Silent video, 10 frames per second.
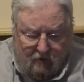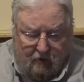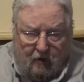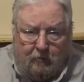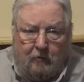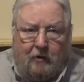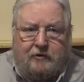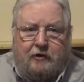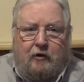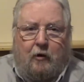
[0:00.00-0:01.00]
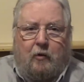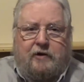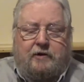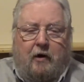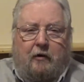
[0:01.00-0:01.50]
A couple of months ago, we
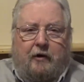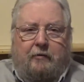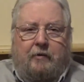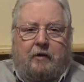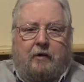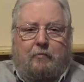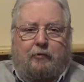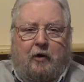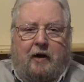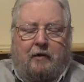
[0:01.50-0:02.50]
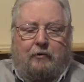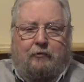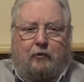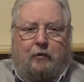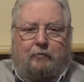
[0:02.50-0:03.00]
started praying
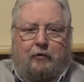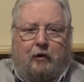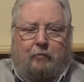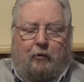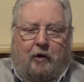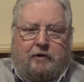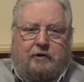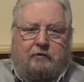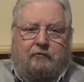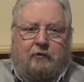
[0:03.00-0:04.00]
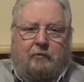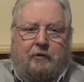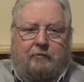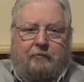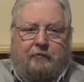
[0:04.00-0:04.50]
through the prayer points from
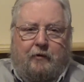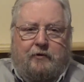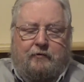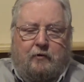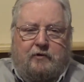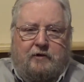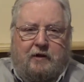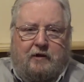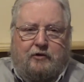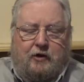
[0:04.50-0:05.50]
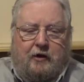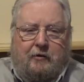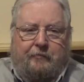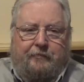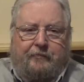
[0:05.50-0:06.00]
the Firstfruits teaching.